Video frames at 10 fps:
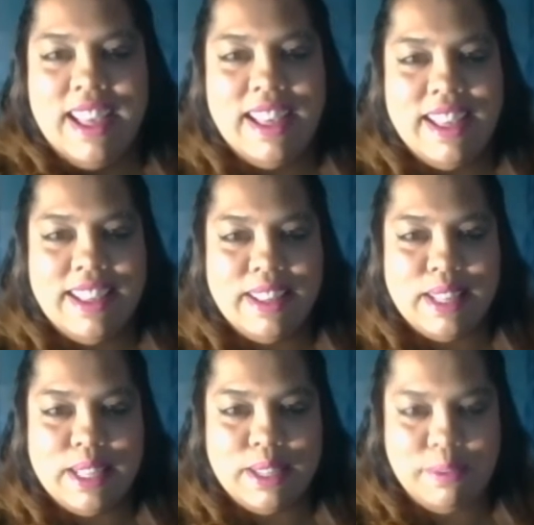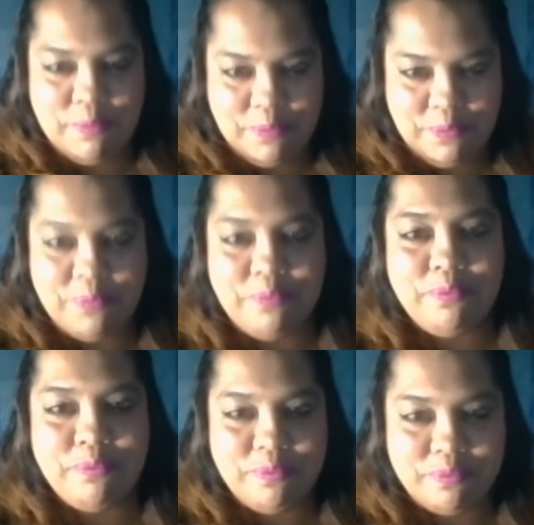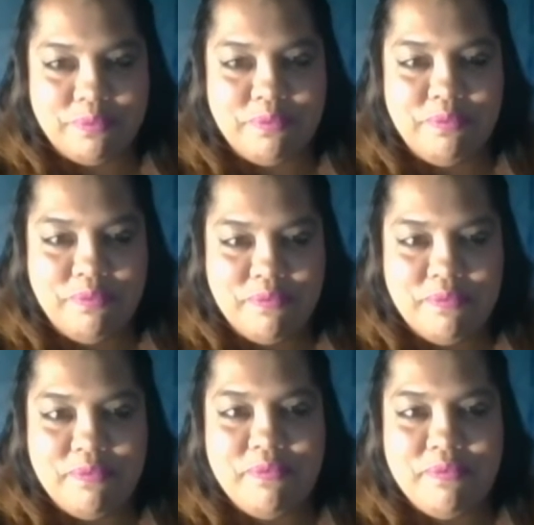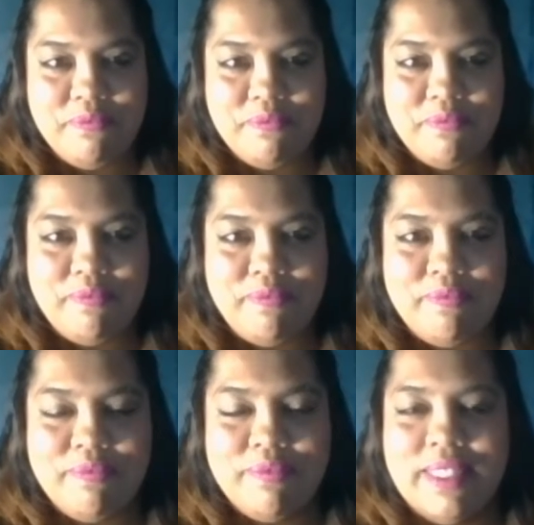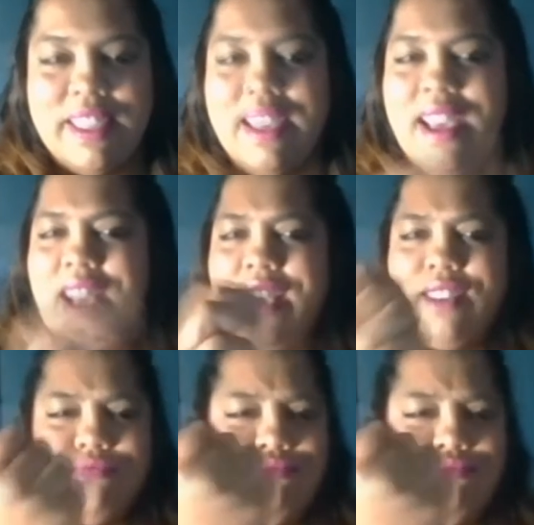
And so it is. And we love laughter,